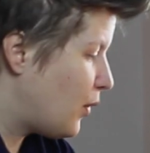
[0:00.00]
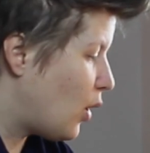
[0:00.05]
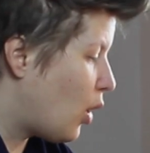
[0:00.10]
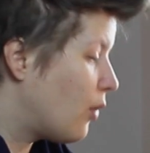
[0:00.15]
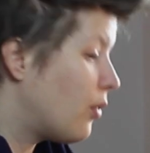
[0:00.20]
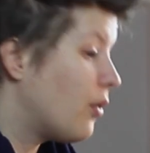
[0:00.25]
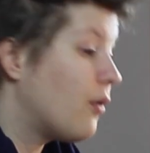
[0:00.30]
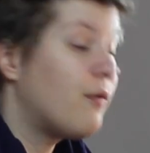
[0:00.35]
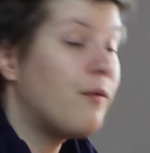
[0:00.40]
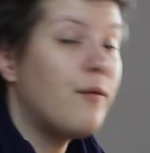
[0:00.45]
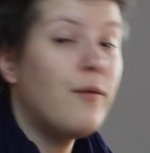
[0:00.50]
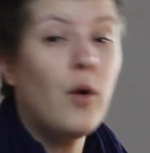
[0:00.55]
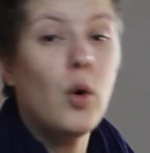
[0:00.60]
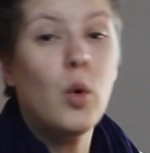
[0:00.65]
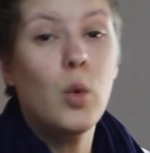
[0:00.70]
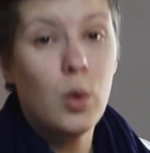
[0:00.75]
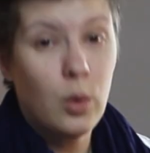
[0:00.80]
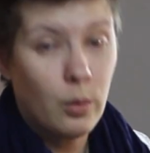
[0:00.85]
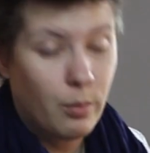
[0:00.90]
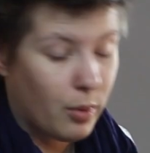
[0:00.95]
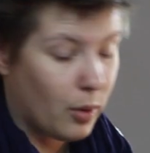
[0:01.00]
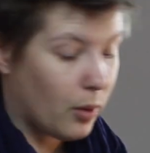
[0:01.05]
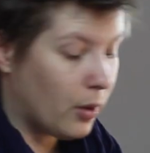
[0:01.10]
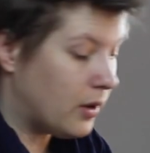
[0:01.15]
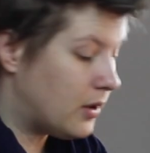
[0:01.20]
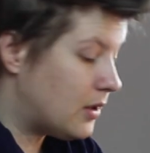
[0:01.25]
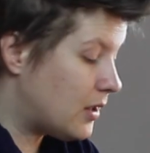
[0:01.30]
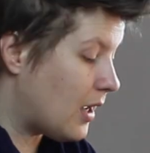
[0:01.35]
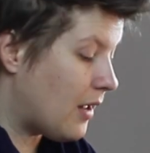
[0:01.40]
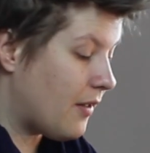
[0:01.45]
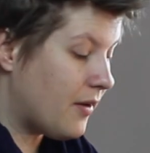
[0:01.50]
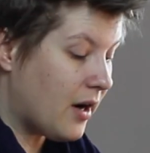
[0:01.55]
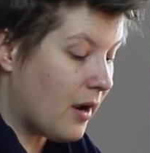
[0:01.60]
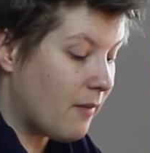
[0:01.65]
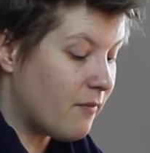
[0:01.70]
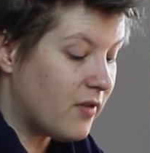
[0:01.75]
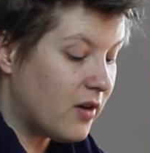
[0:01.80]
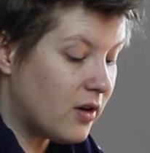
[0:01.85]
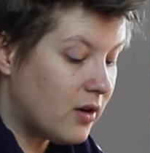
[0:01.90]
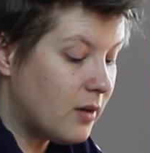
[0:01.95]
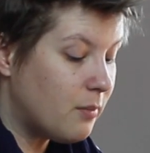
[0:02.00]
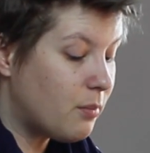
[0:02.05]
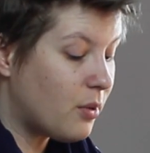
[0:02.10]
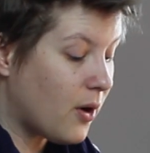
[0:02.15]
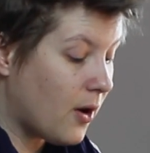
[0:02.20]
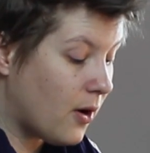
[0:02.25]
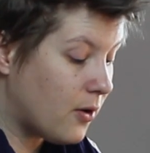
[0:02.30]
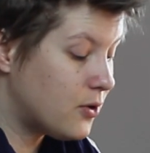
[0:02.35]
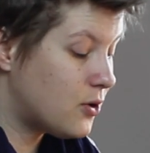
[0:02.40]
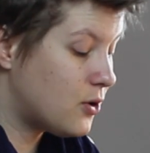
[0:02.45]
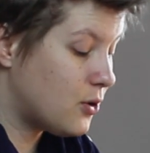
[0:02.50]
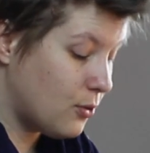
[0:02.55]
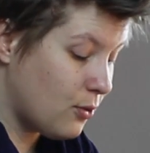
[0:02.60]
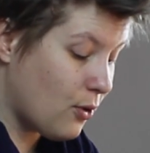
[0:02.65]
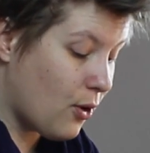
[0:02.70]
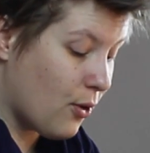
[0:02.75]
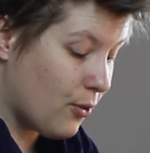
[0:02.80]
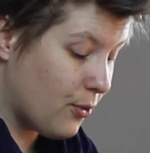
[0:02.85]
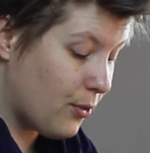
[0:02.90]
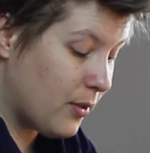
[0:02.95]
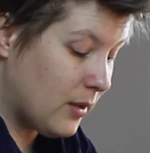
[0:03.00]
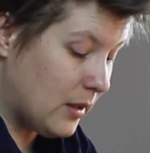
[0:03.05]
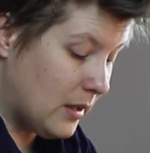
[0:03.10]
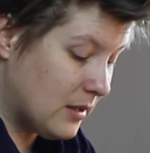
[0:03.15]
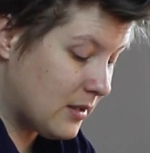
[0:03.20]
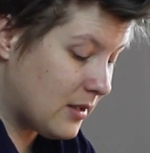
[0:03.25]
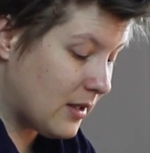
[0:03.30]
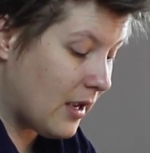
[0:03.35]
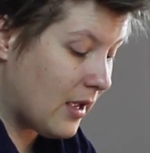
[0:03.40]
On the focal point, and I'm very proud to own these,